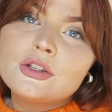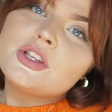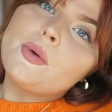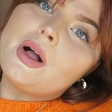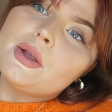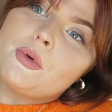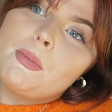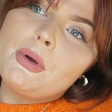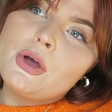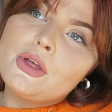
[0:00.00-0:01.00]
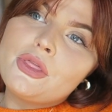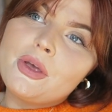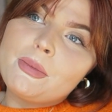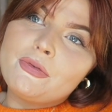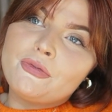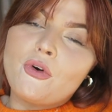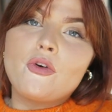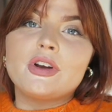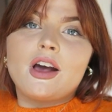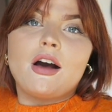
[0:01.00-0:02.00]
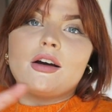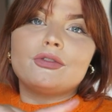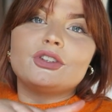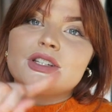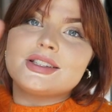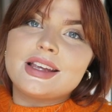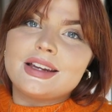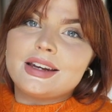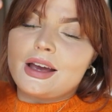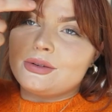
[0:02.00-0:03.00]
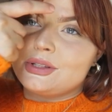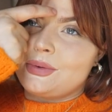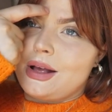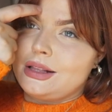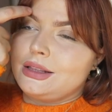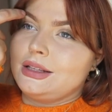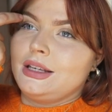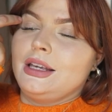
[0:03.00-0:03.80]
So I will put the before and afters in now as well.